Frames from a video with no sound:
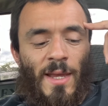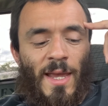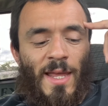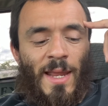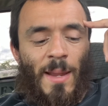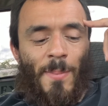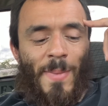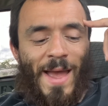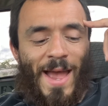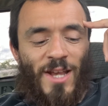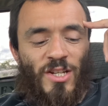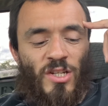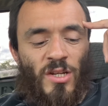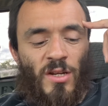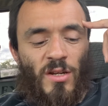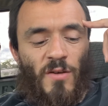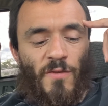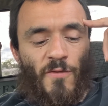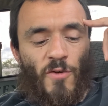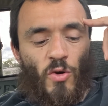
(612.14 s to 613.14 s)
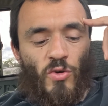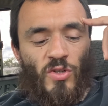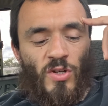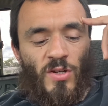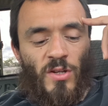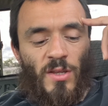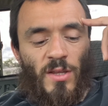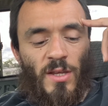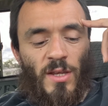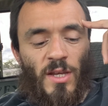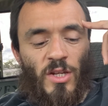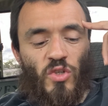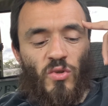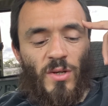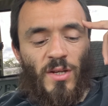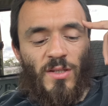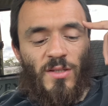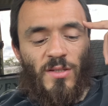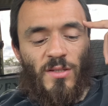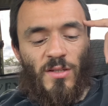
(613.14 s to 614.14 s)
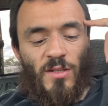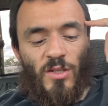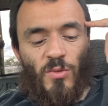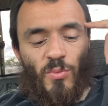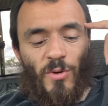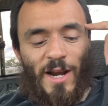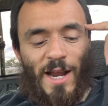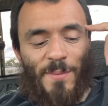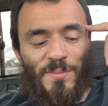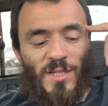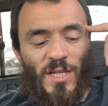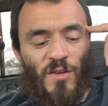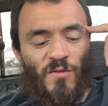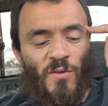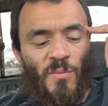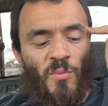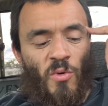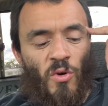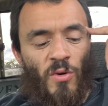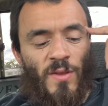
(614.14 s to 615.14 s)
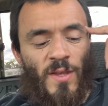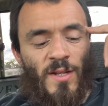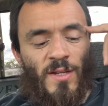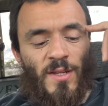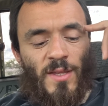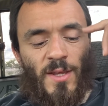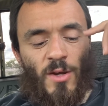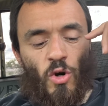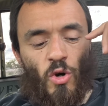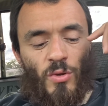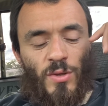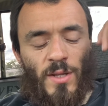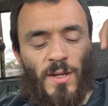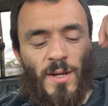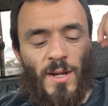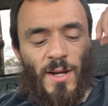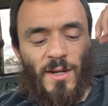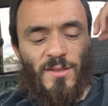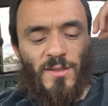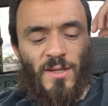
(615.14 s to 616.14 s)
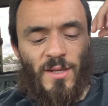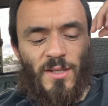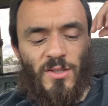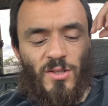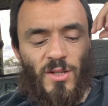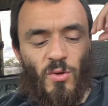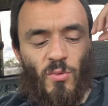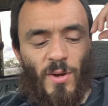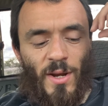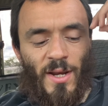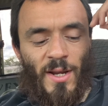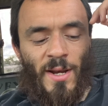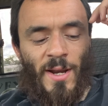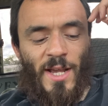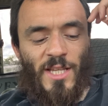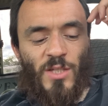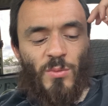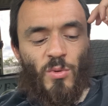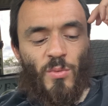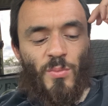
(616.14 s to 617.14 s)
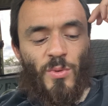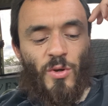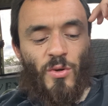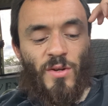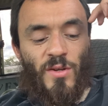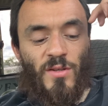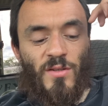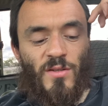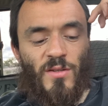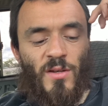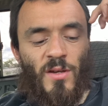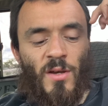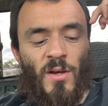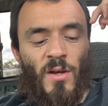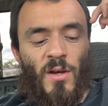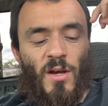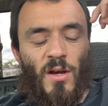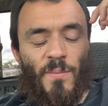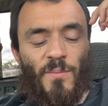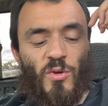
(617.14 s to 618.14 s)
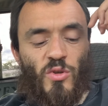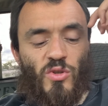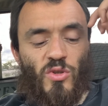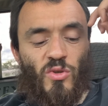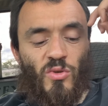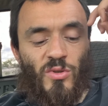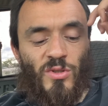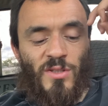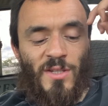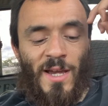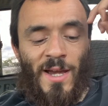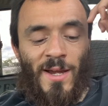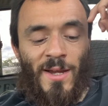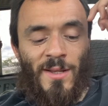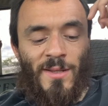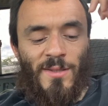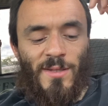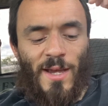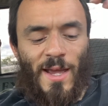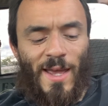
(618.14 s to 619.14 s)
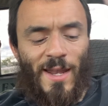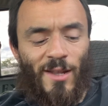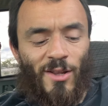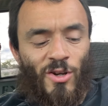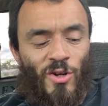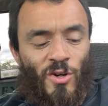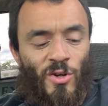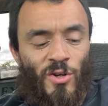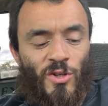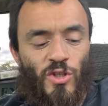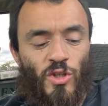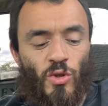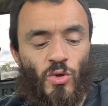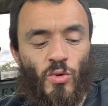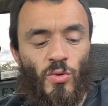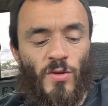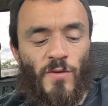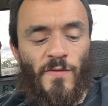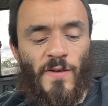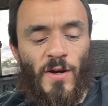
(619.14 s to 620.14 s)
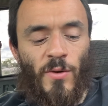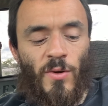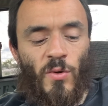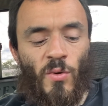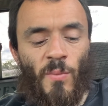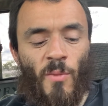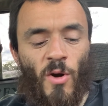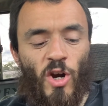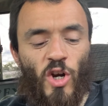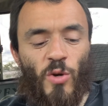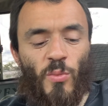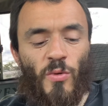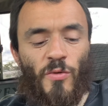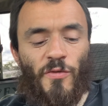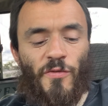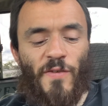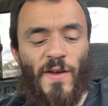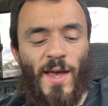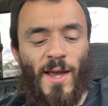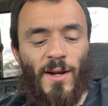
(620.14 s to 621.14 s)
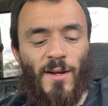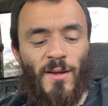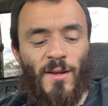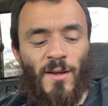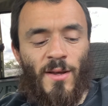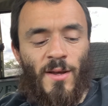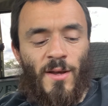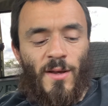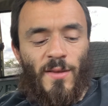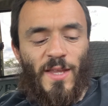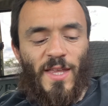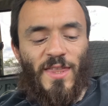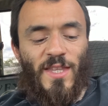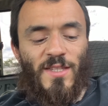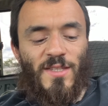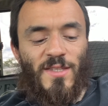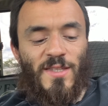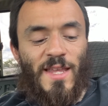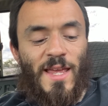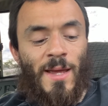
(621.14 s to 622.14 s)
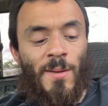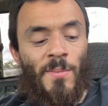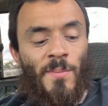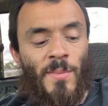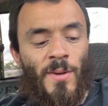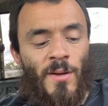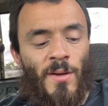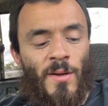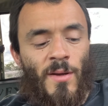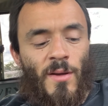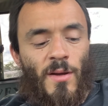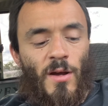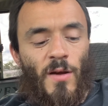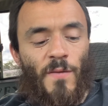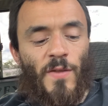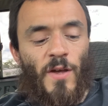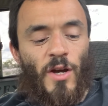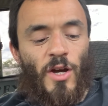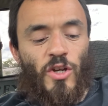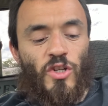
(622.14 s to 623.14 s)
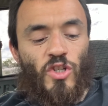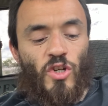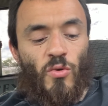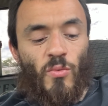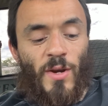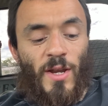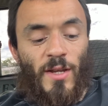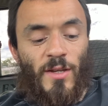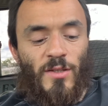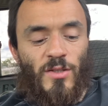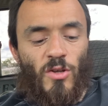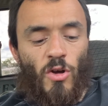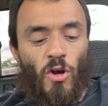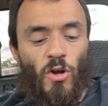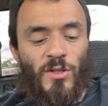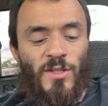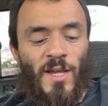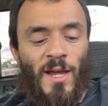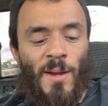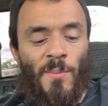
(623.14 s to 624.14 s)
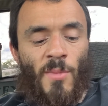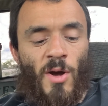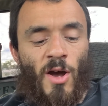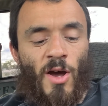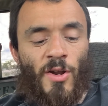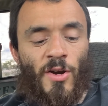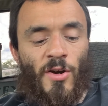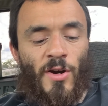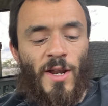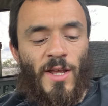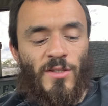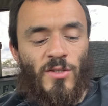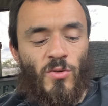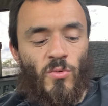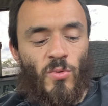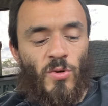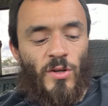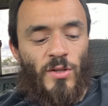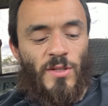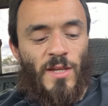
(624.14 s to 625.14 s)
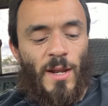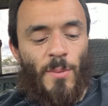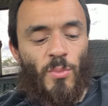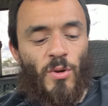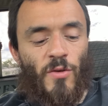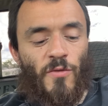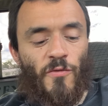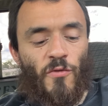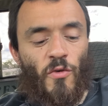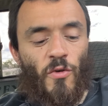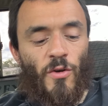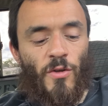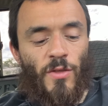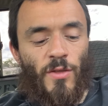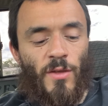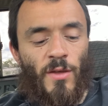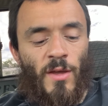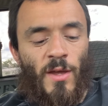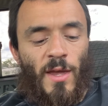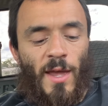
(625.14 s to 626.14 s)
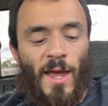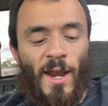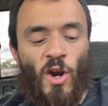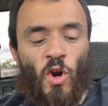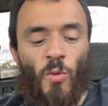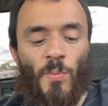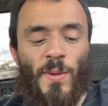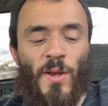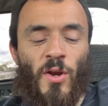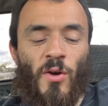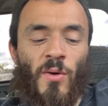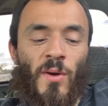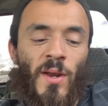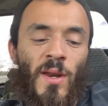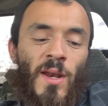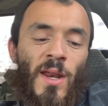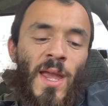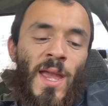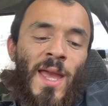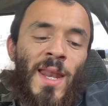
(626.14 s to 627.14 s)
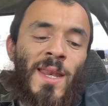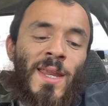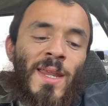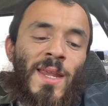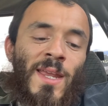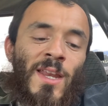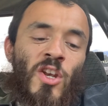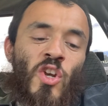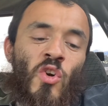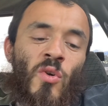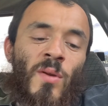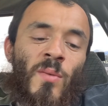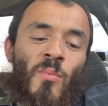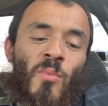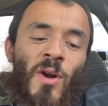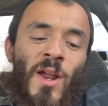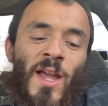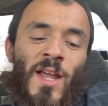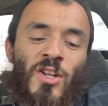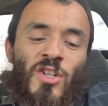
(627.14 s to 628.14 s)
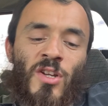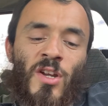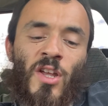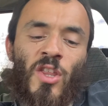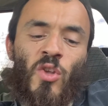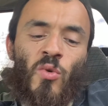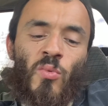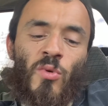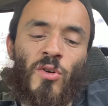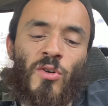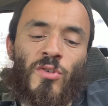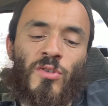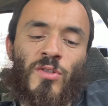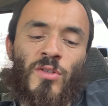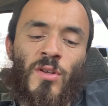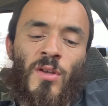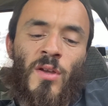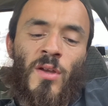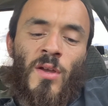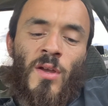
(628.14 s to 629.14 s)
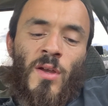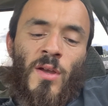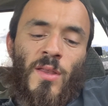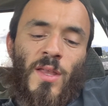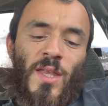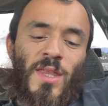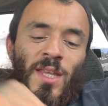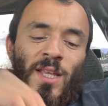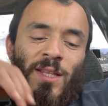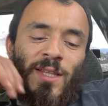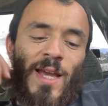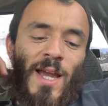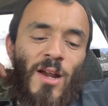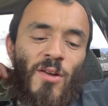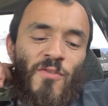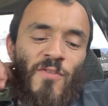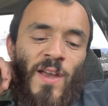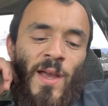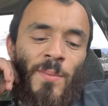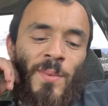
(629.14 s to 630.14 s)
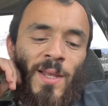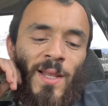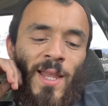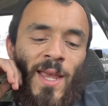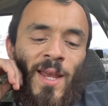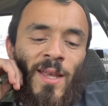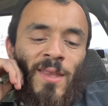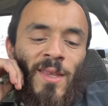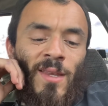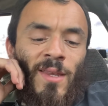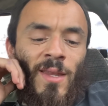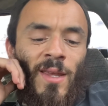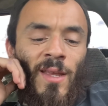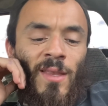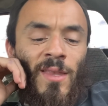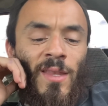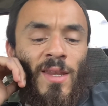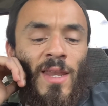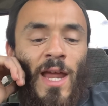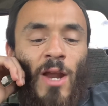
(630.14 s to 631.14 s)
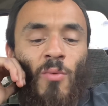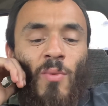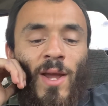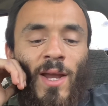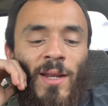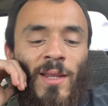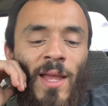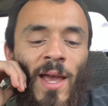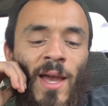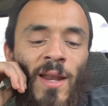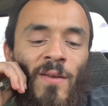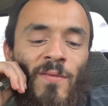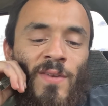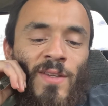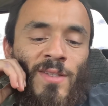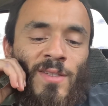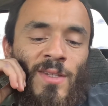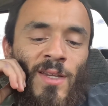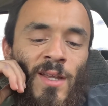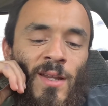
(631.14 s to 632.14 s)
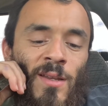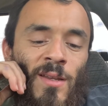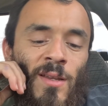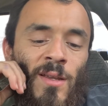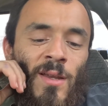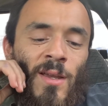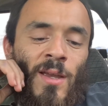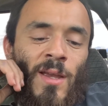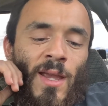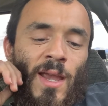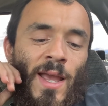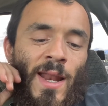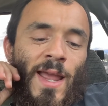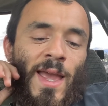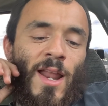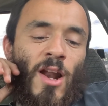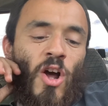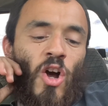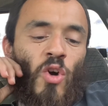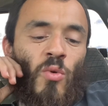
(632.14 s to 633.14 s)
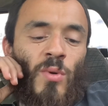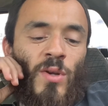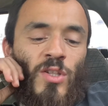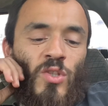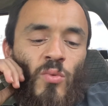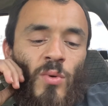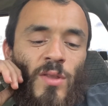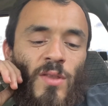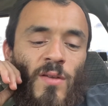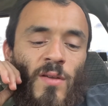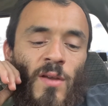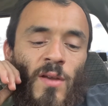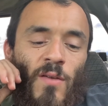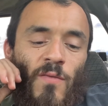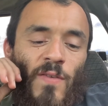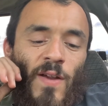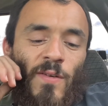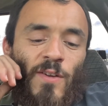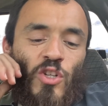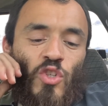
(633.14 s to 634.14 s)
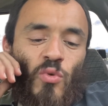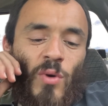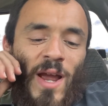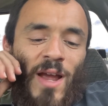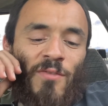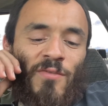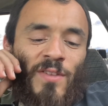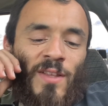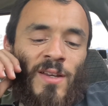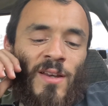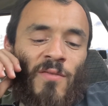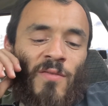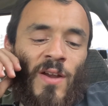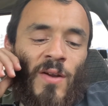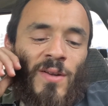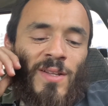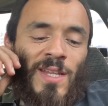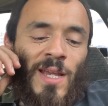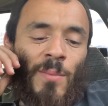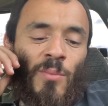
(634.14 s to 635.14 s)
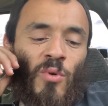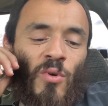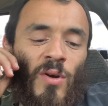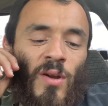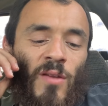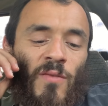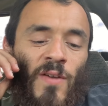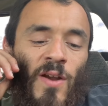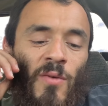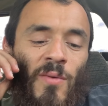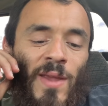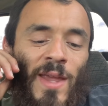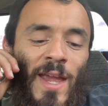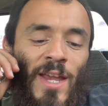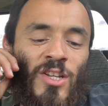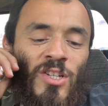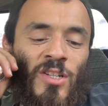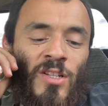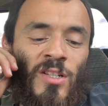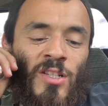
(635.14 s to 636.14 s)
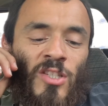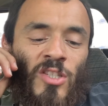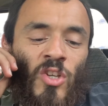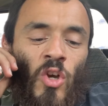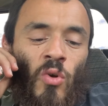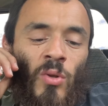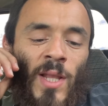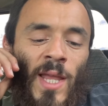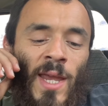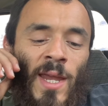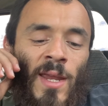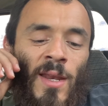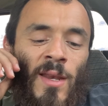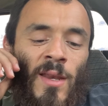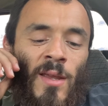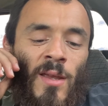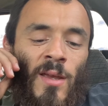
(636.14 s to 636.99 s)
impassioned devotion to the intricacies, perhaps even more than to the orthodox and easily recognizable beauties of musical science, I had learned, too, the very remarkable fact that the stem of the usher race, all time honored as it was, had put forth at no period any enduring branch. In other words, that the entire family lay in the, in the direct line of descent and had always with very trifling and very temporary variations so lain